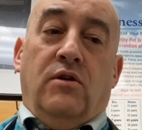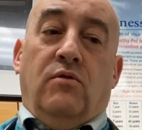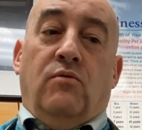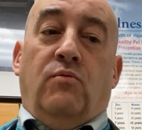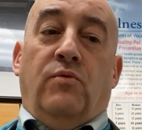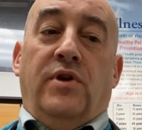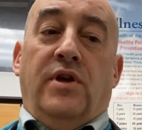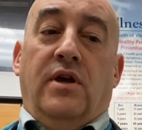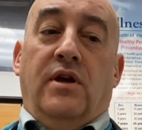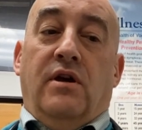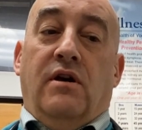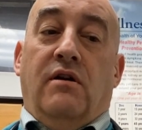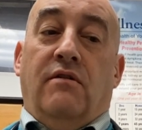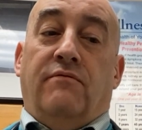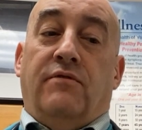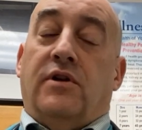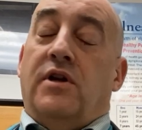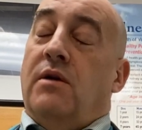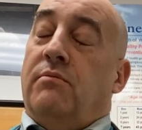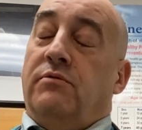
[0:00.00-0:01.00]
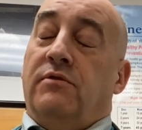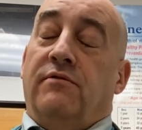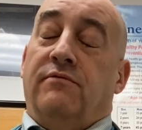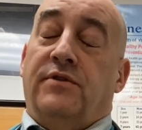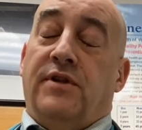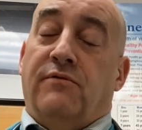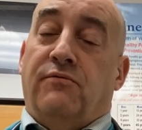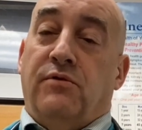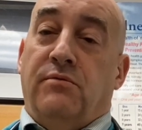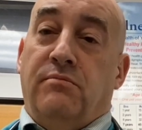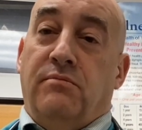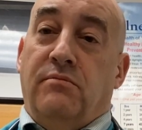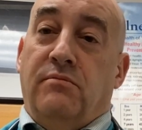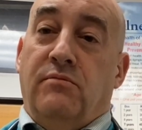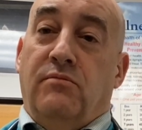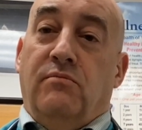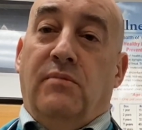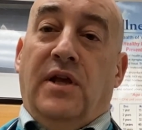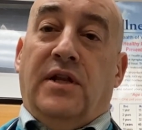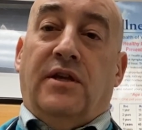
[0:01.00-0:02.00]
We have a couple of different
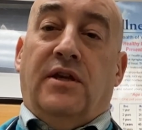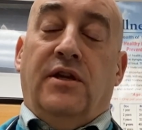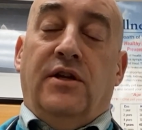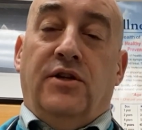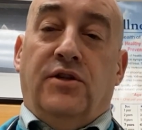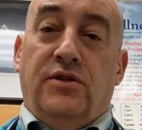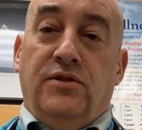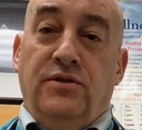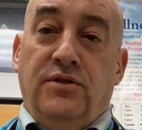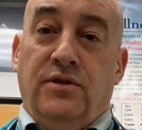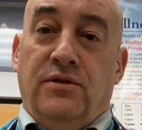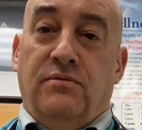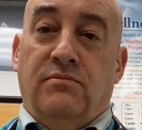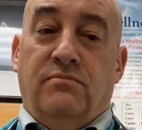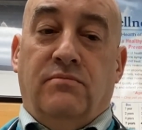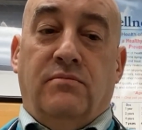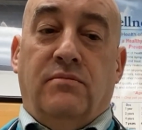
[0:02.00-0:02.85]
medications